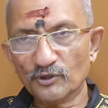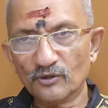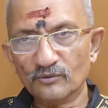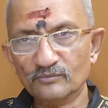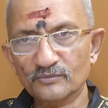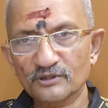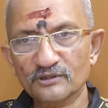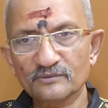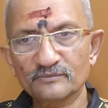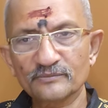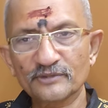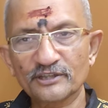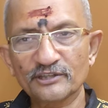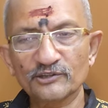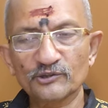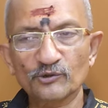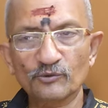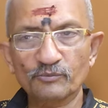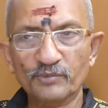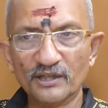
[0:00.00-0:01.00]
problem,
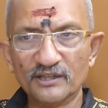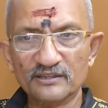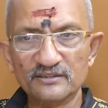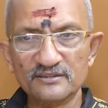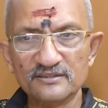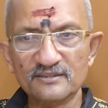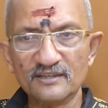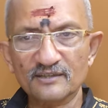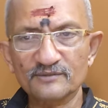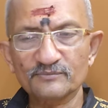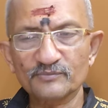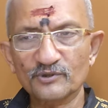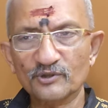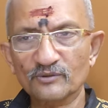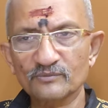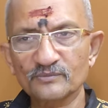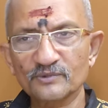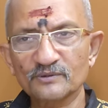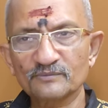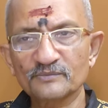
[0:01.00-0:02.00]
Indo-Pakistan
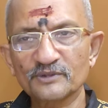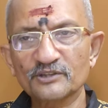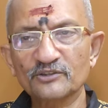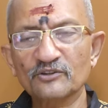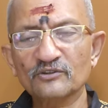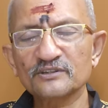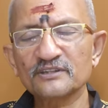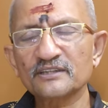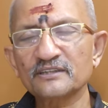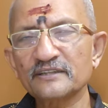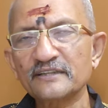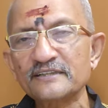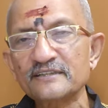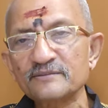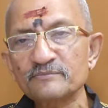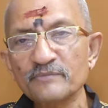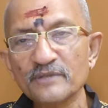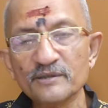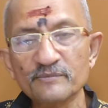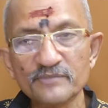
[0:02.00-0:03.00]
problem, and all that.
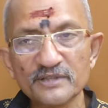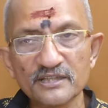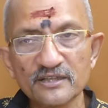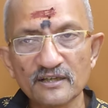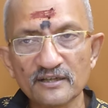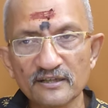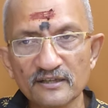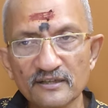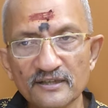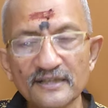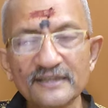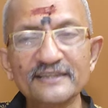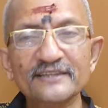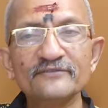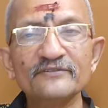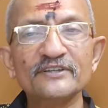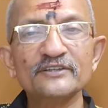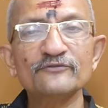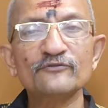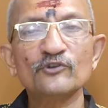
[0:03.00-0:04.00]
It may be
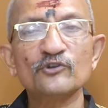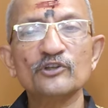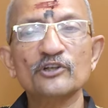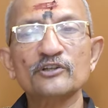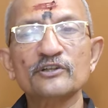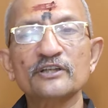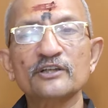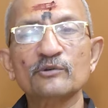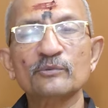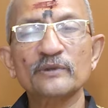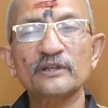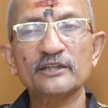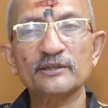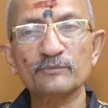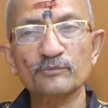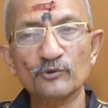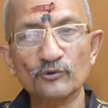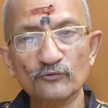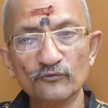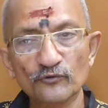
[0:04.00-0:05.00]
irrelevant for your equity
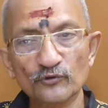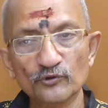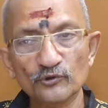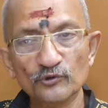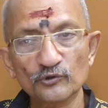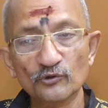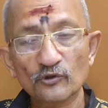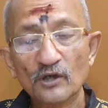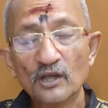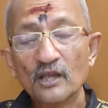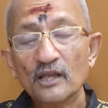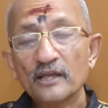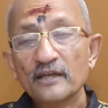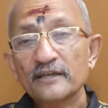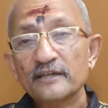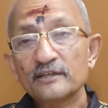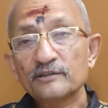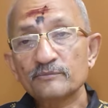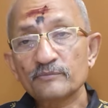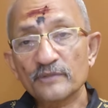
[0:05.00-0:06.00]
portfolio,
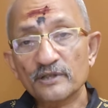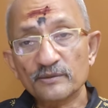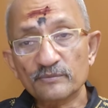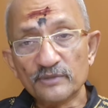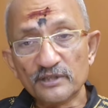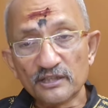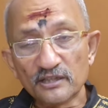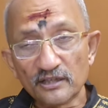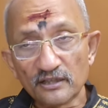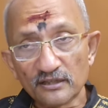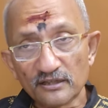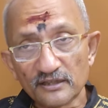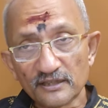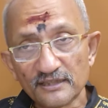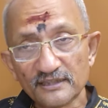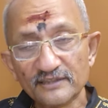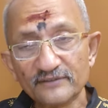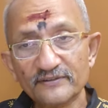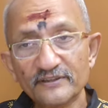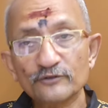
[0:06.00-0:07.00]
it may be
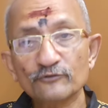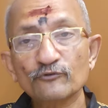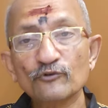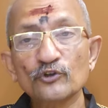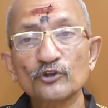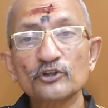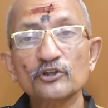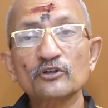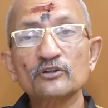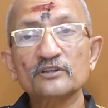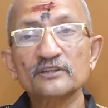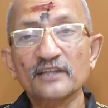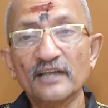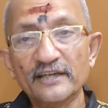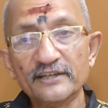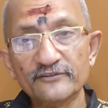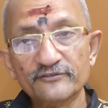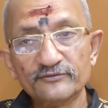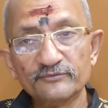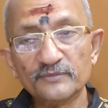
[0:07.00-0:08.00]
irrelevant for your
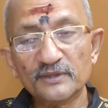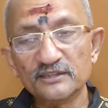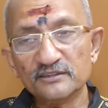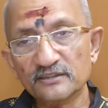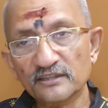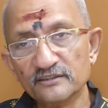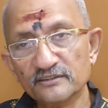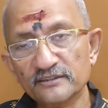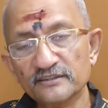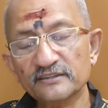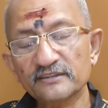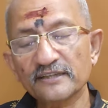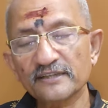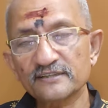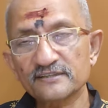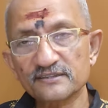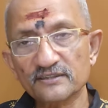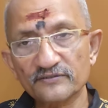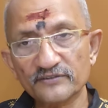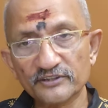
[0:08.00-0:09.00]
life, but then it
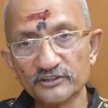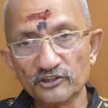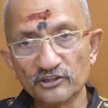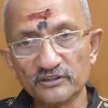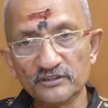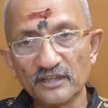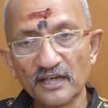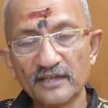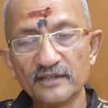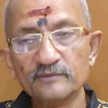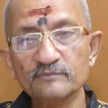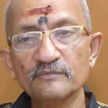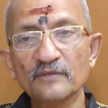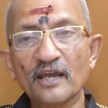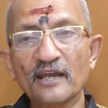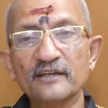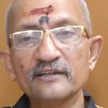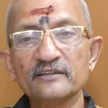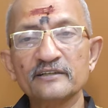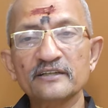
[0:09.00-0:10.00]
takes away your time
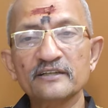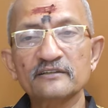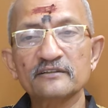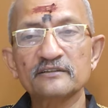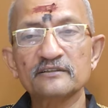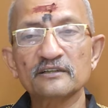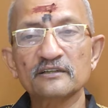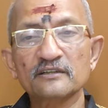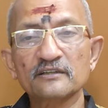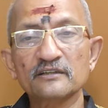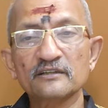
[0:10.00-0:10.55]
and it